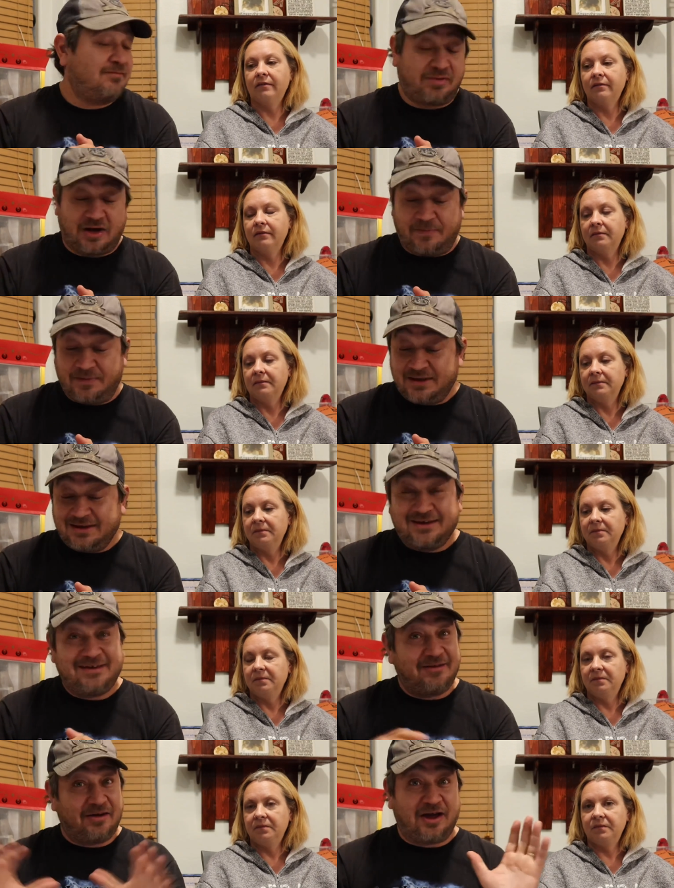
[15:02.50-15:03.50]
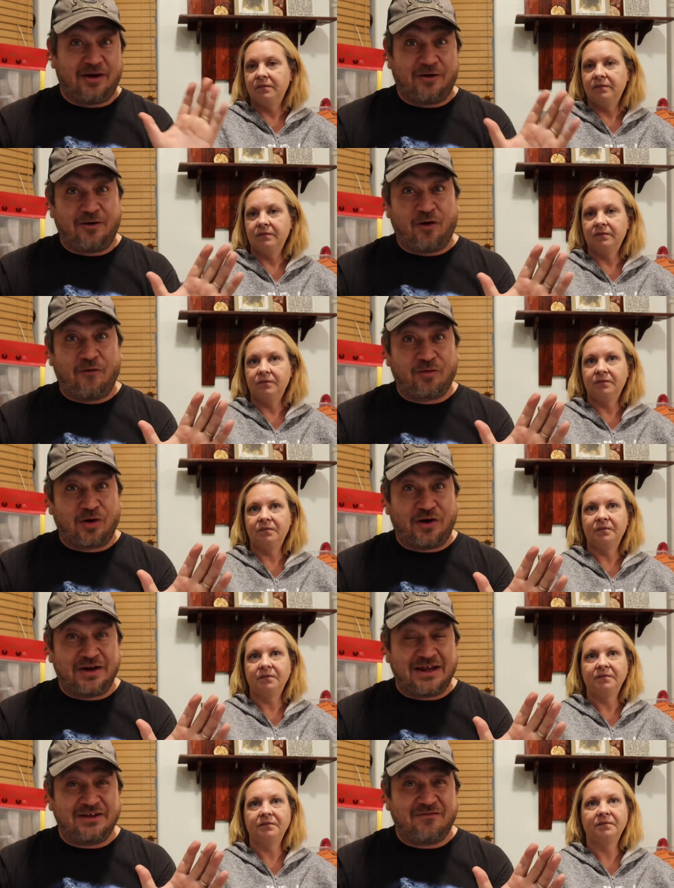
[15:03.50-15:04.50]
Speaker 1: But overall,
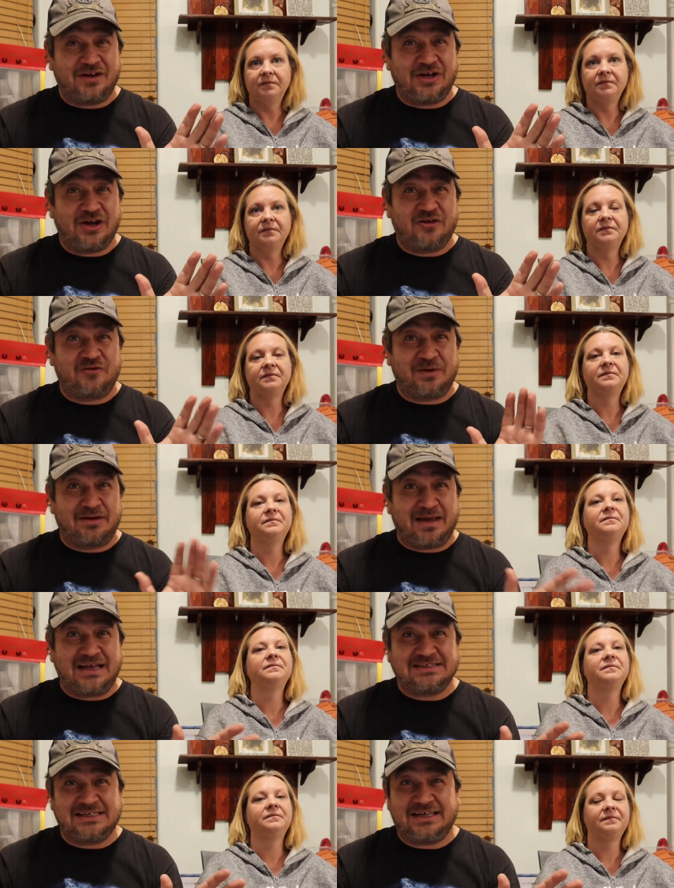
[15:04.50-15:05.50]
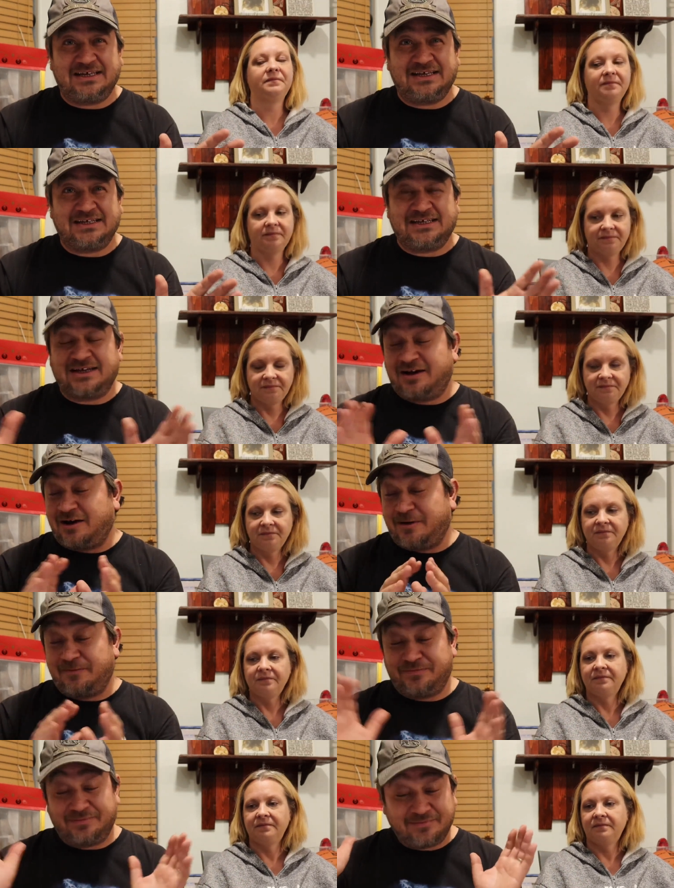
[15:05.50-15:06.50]
to end the video, it's been amazing.
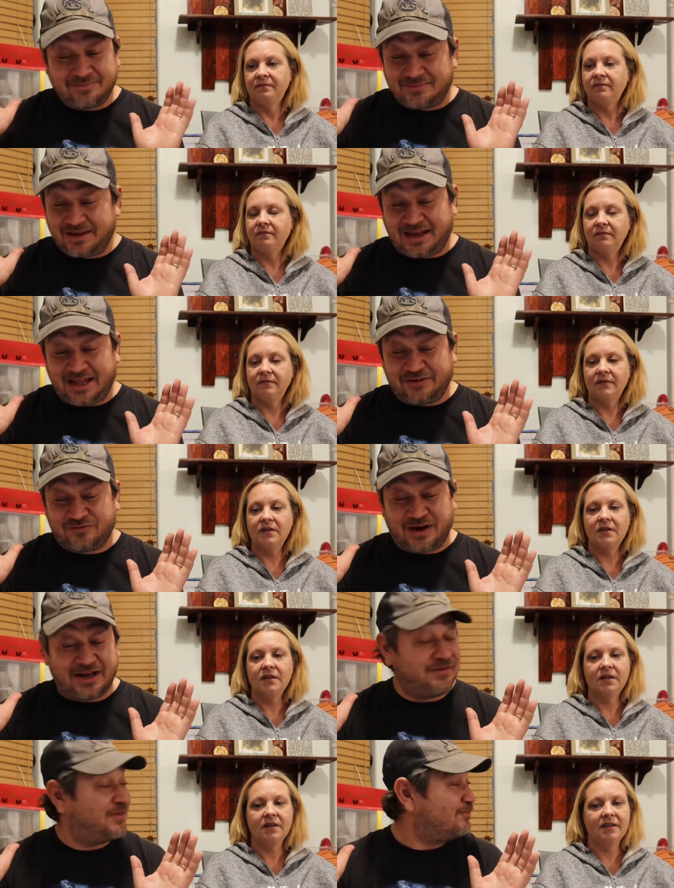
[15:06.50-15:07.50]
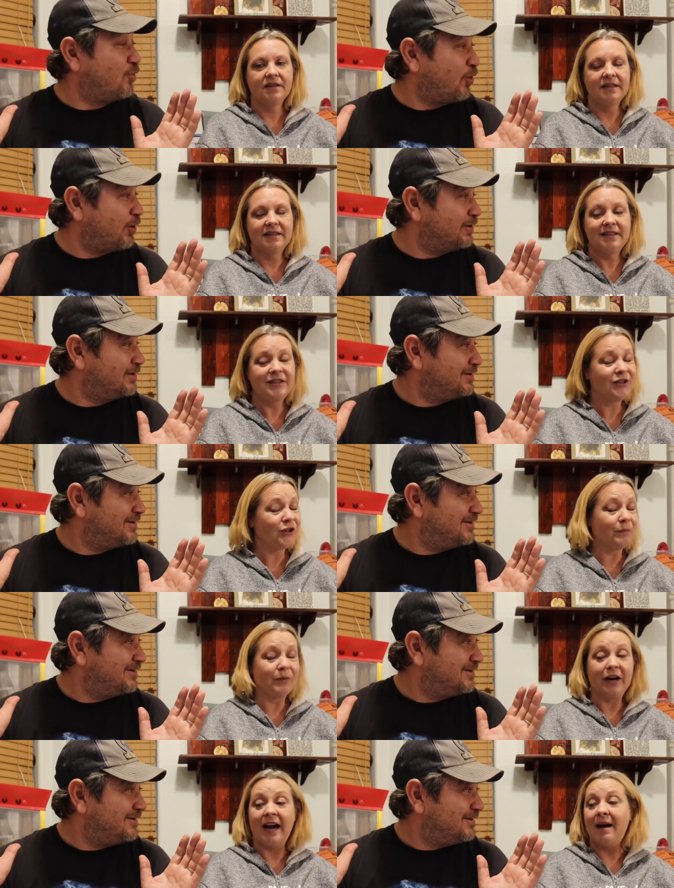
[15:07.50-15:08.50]
Um, can't ask for anything more.
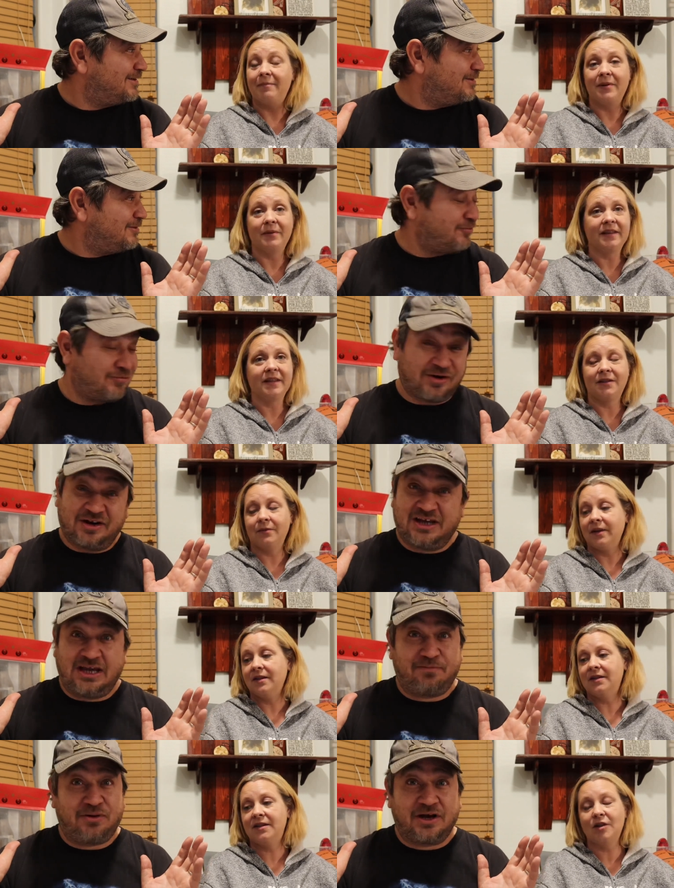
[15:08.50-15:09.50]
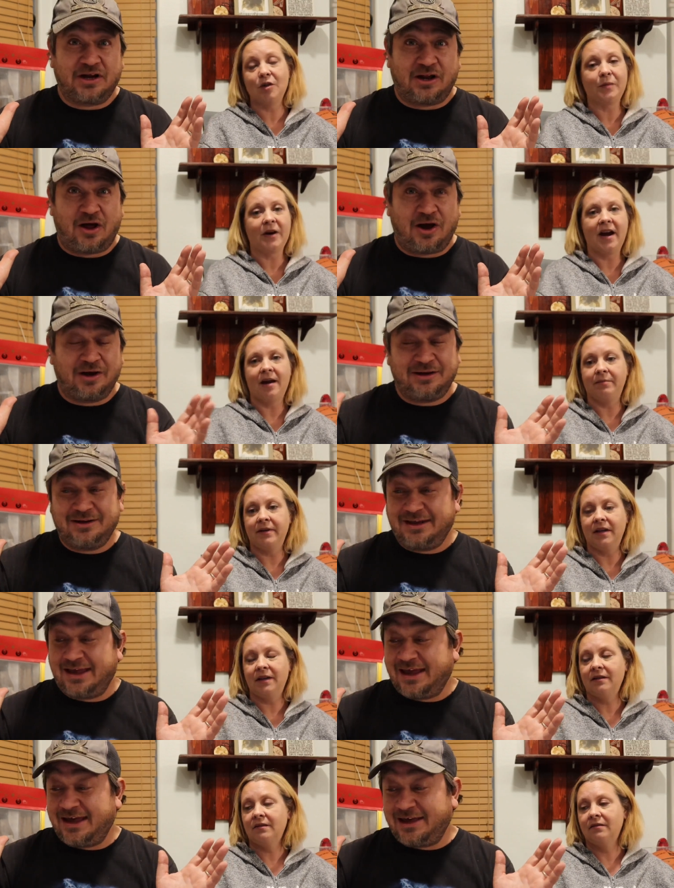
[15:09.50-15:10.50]
Super
Speaker 2: happy with this. We're gonna one. keep plugging Super along,
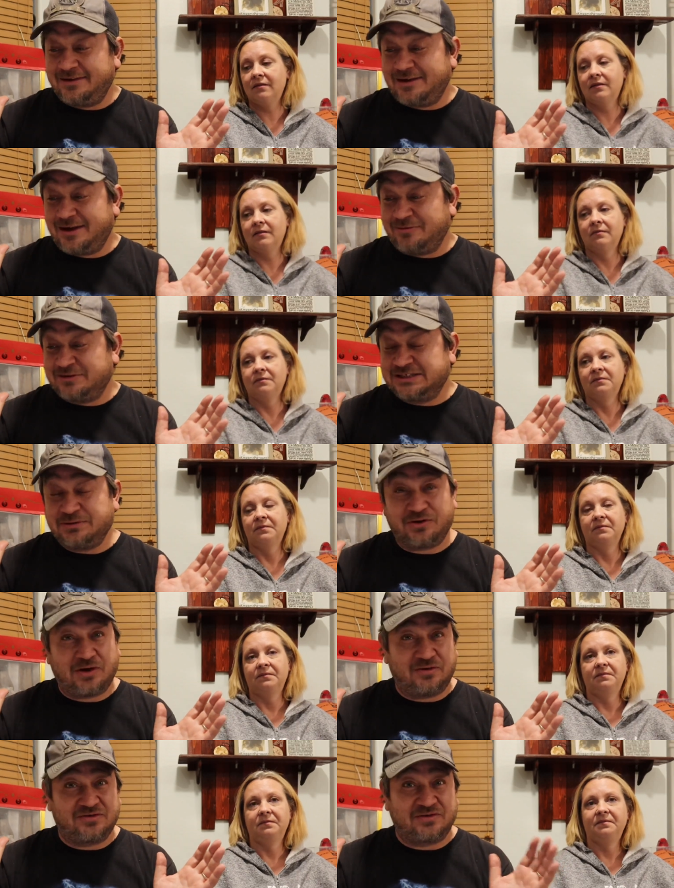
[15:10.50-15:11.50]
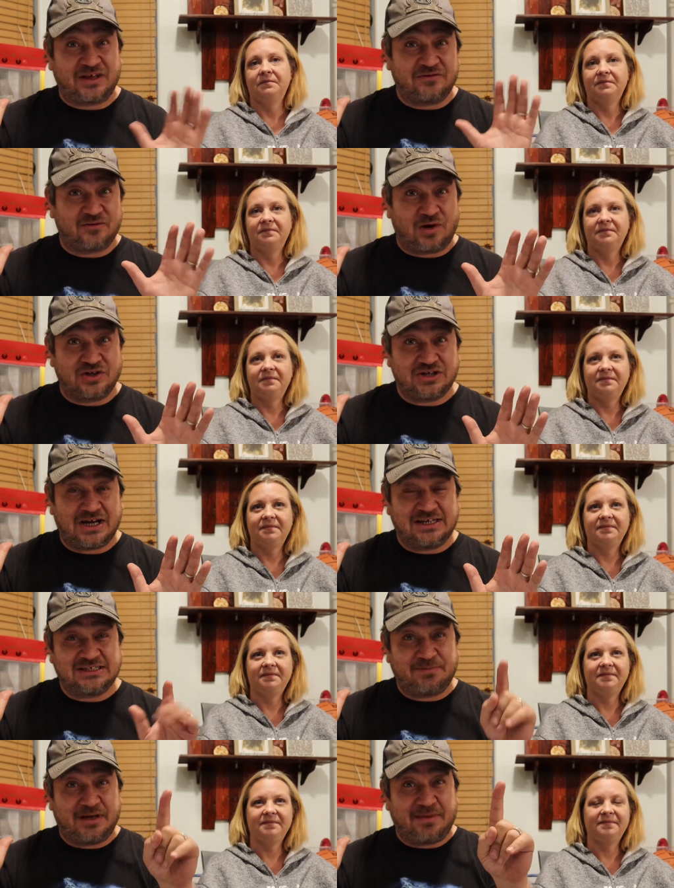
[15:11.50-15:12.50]
happy.
Speaker 1: and uh, we'll see where it goes. So thanks for watching,
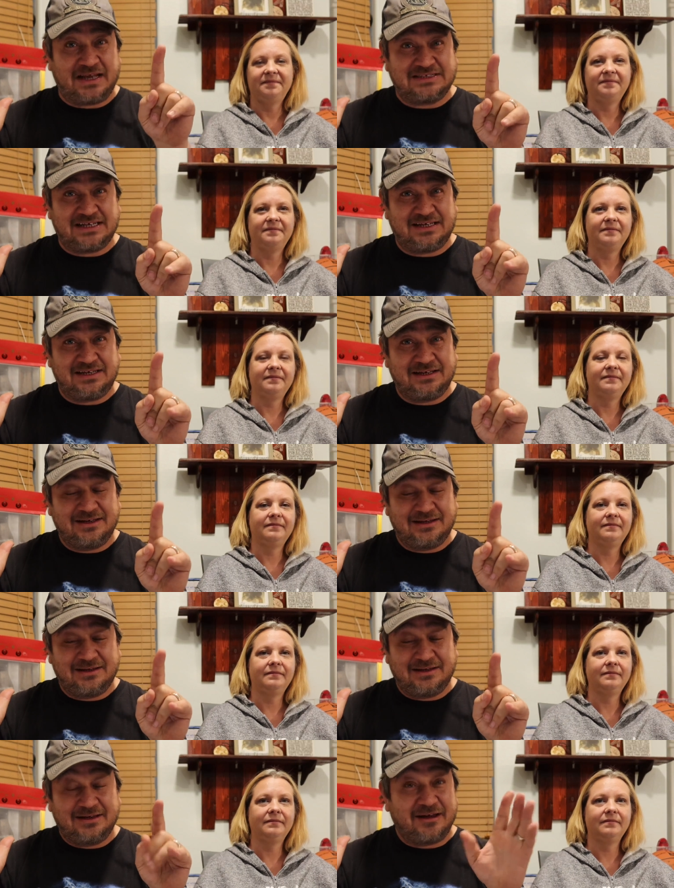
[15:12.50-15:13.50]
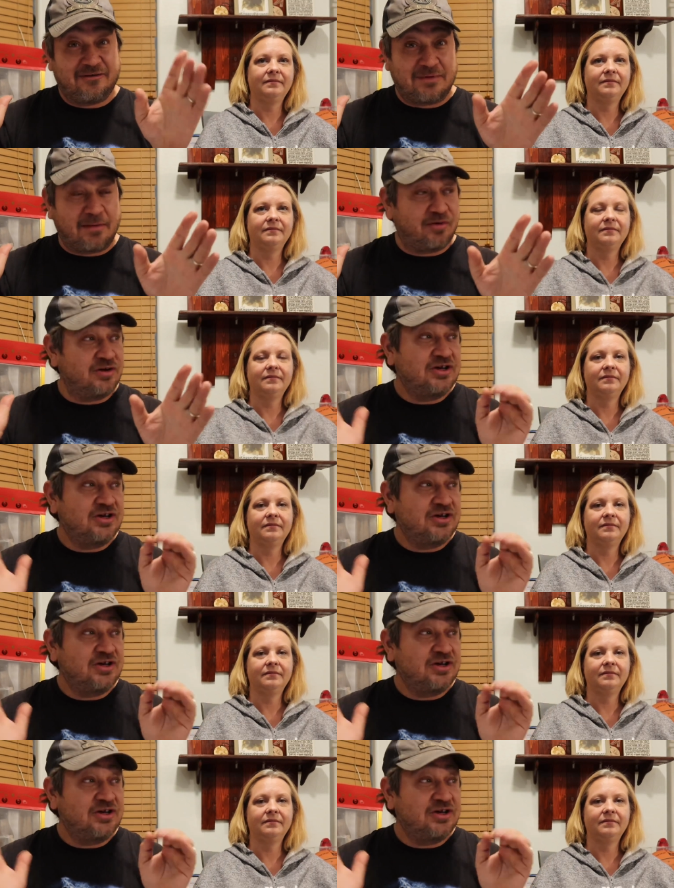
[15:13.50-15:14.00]
guys. Be amazing, and remember,